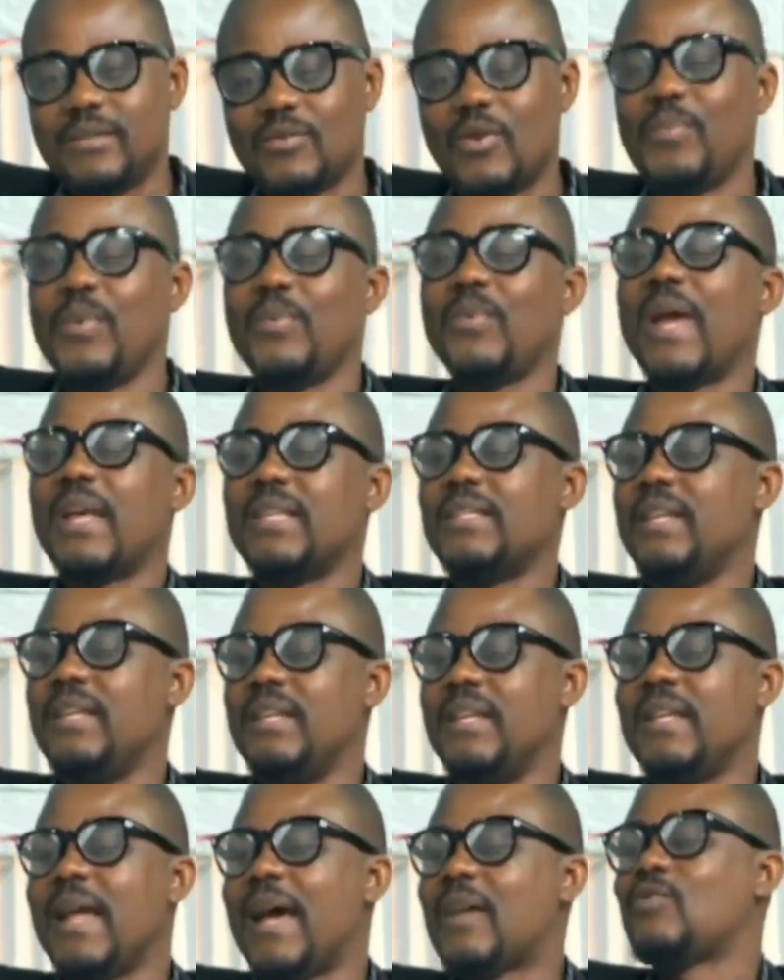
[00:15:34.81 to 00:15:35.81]
Some people are
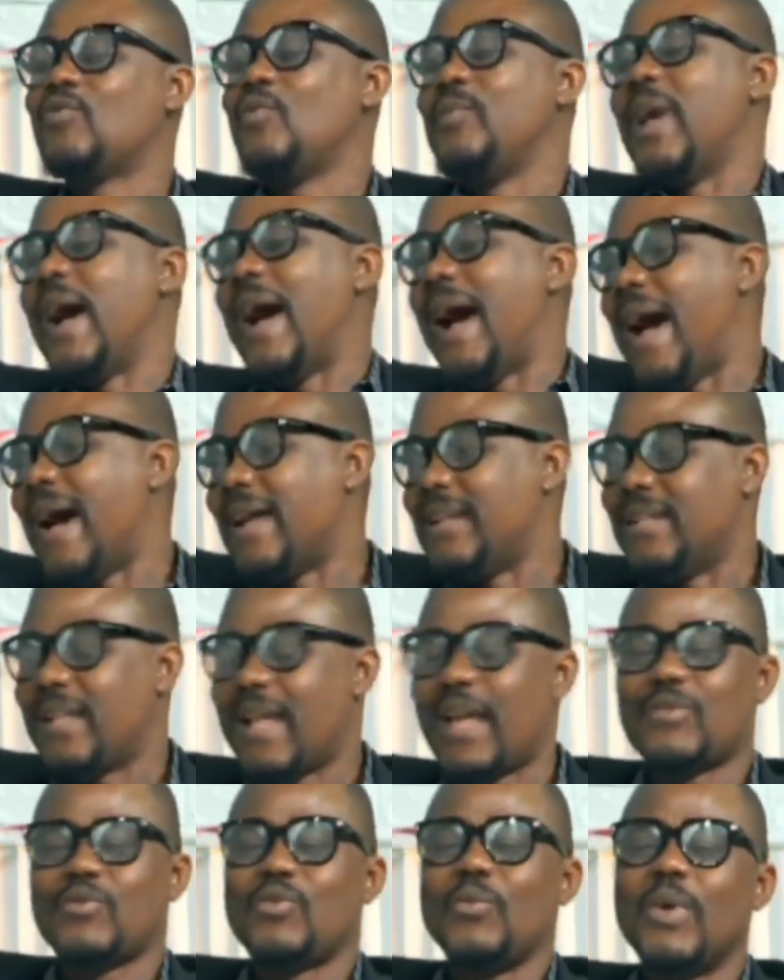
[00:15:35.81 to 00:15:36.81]
saying it has to be hard, it
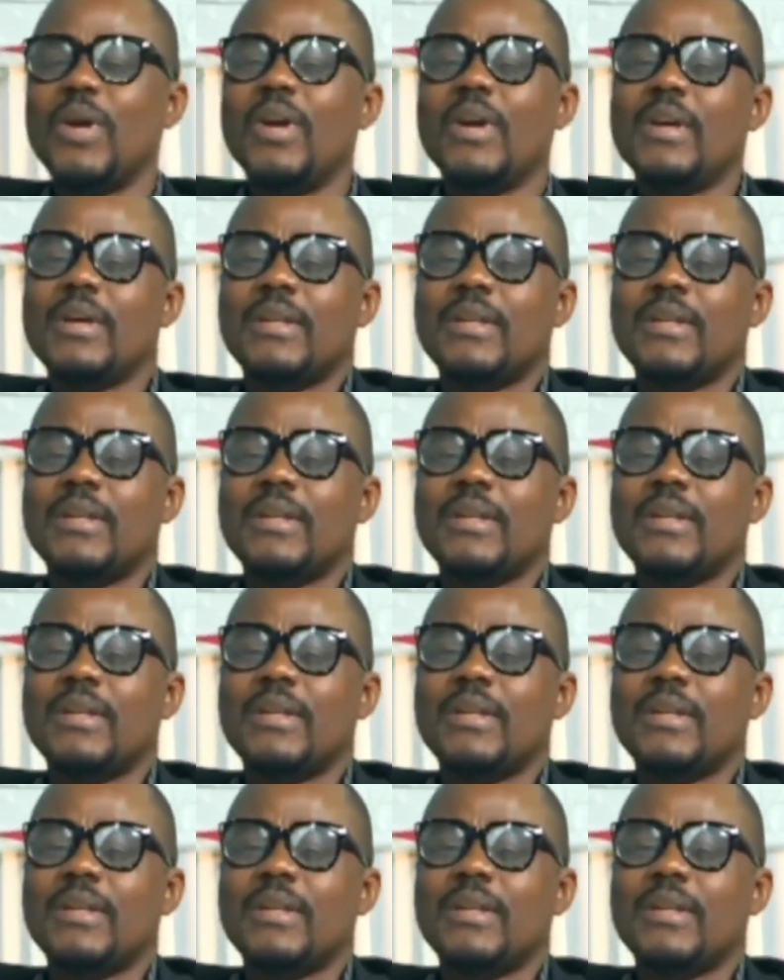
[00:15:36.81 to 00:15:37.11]
has to be...